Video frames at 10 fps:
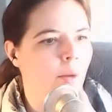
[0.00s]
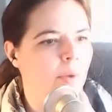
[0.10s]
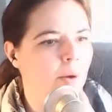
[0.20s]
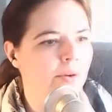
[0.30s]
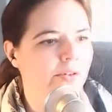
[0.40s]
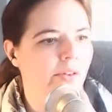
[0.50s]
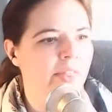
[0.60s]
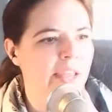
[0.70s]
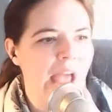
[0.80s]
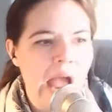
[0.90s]
It was
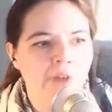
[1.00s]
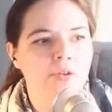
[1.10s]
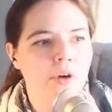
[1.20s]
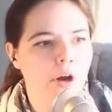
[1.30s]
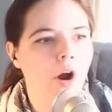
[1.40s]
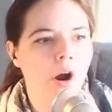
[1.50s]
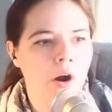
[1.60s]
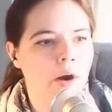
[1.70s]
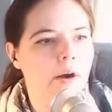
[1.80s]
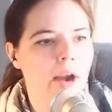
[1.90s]
the
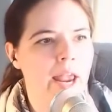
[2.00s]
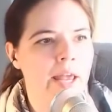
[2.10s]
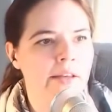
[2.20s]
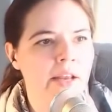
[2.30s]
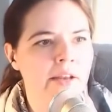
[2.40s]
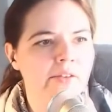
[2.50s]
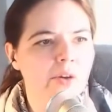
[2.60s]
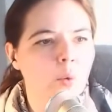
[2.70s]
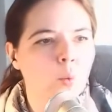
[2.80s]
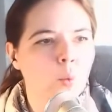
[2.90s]
Avrocar, and
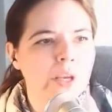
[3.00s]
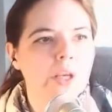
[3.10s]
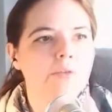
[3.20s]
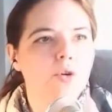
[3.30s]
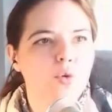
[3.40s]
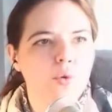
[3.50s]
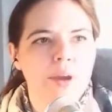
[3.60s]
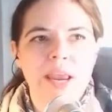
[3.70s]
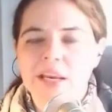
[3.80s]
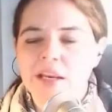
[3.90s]
so we
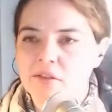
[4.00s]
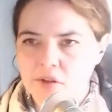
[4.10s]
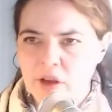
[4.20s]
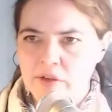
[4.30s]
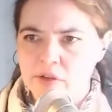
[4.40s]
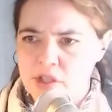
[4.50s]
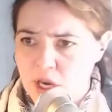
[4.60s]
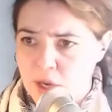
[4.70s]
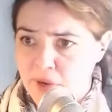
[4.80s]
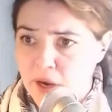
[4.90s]
created
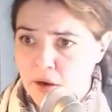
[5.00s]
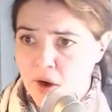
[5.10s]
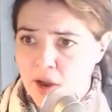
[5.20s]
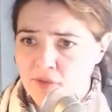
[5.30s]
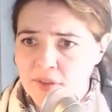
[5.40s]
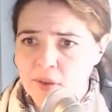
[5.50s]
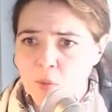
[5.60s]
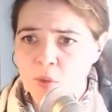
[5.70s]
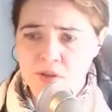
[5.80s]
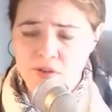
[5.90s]
saucer-shaped aircraft. And then
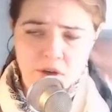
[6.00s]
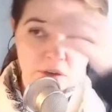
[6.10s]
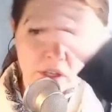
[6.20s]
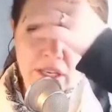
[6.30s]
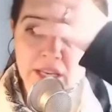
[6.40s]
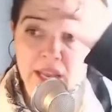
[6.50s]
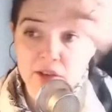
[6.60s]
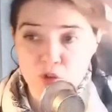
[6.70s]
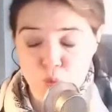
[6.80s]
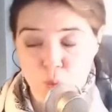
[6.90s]
when you start looking
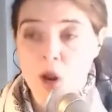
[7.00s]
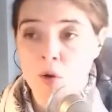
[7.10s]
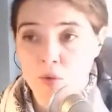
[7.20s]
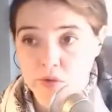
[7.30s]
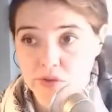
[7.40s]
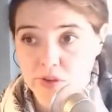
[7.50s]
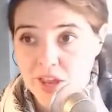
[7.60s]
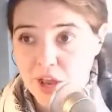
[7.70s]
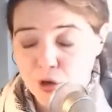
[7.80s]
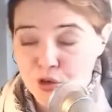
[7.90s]
at drones,
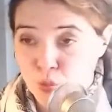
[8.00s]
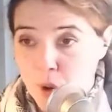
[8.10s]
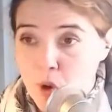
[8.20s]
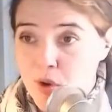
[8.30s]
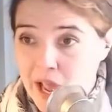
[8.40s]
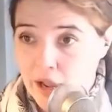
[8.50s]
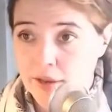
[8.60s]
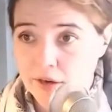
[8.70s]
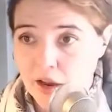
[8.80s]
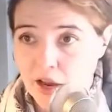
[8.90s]
drone
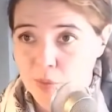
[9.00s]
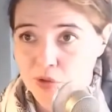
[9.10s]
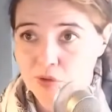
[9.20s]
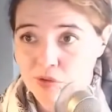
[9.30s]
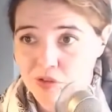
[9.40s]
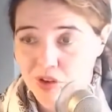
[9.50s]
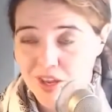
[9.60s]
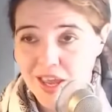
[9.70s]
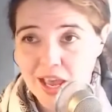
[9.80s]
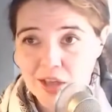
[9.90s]
helicopters
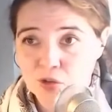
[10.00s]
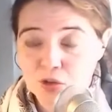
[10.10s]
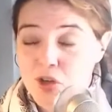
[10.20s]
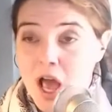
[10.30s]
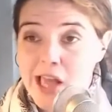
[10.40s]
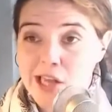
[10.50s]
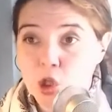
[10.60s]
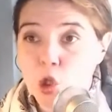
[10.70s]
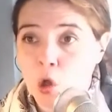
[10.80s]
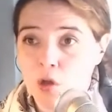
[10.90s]
do not
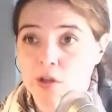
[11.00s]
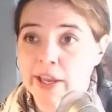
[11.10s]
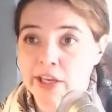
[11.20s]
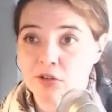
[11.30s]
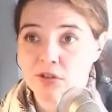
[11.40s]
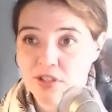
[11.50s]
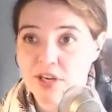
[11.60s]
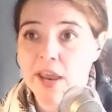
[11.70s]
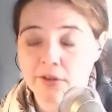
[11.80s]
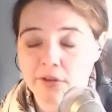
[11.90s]
look like your
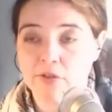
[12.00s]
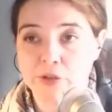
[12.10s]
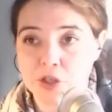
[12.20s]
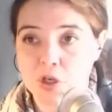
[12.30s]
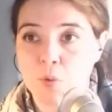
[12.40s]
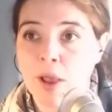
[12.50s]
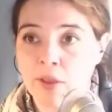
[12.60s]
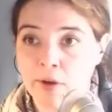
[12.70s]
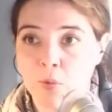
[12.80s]
standard search and